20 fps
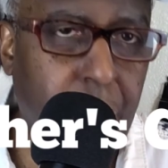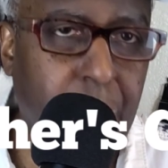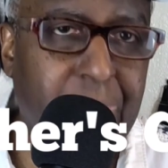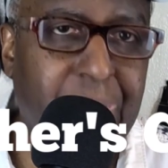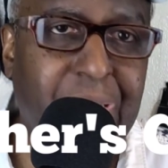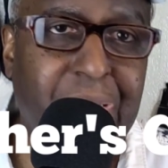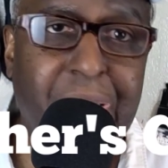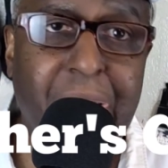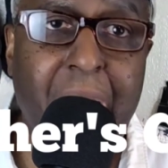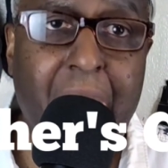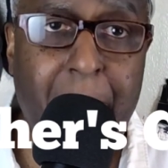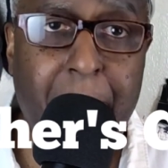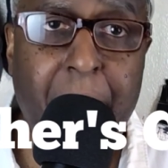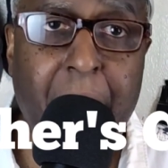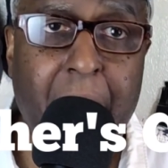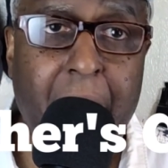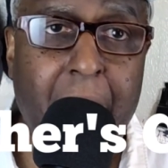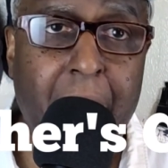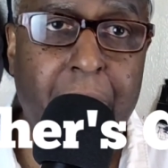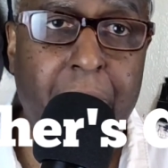which is not
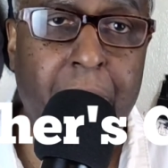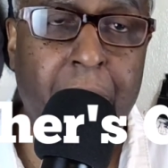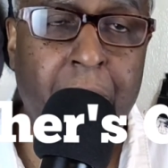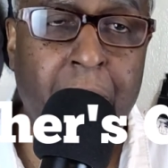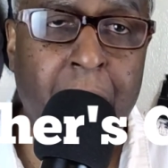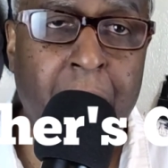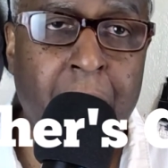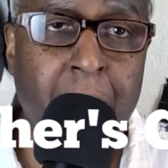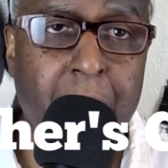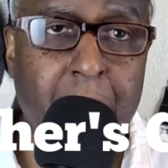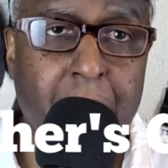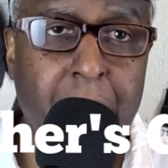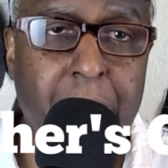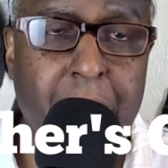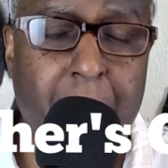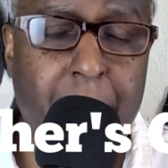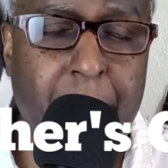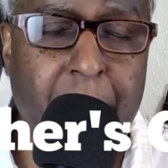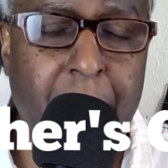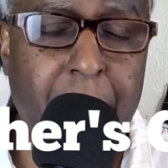bad. That's
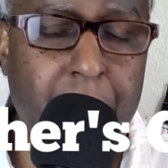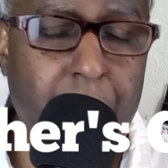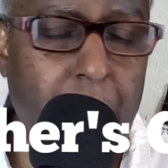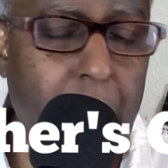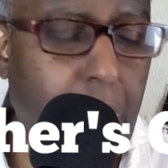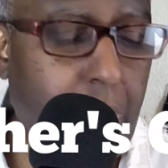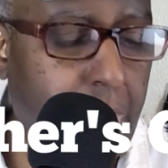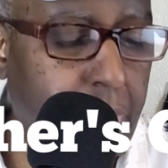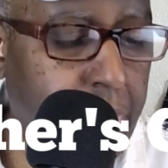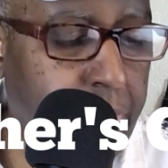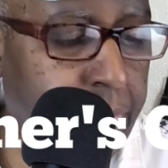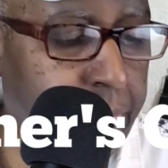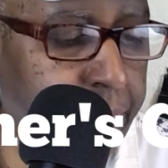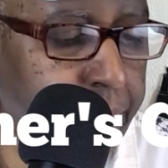not bad at all.